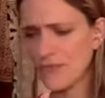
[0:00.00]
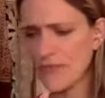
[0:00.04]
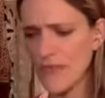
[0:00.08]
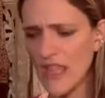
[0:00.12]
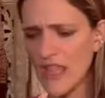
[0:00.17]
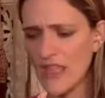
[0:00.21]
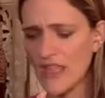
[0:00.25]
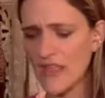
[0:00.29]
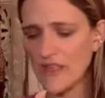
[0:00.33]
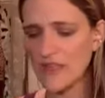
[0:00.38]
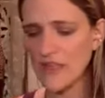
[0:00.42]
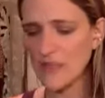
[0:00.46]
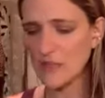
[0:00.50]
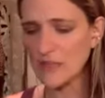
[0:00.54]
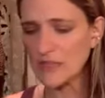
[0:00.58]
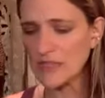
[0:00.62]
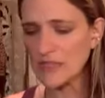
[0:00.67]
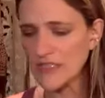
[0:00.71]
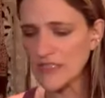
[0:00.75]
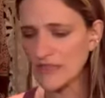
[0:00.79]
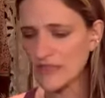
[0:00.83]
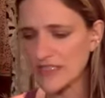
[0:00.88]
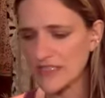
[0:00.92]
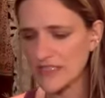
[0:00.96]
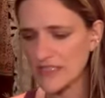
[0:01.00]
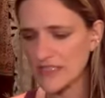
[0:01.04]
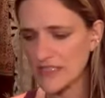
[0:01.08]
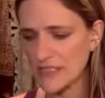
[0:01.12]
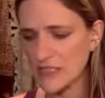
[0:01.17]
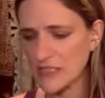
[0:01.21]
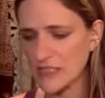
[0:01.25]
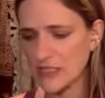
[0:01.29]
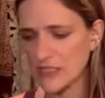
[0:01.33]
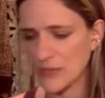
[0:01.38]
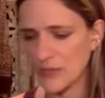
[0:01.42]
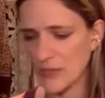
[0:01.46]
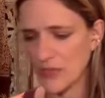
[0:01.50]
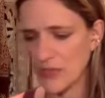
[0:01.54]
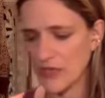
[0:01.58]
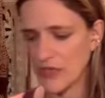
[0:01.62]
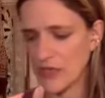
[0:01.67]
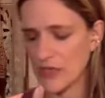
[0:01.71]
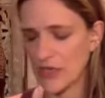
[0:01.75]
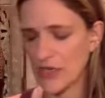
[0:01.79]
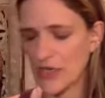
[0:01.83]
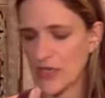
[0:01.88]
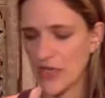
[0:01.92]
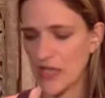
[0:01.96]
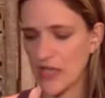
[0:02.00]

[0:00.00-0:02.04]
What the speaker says: And they believe that this is where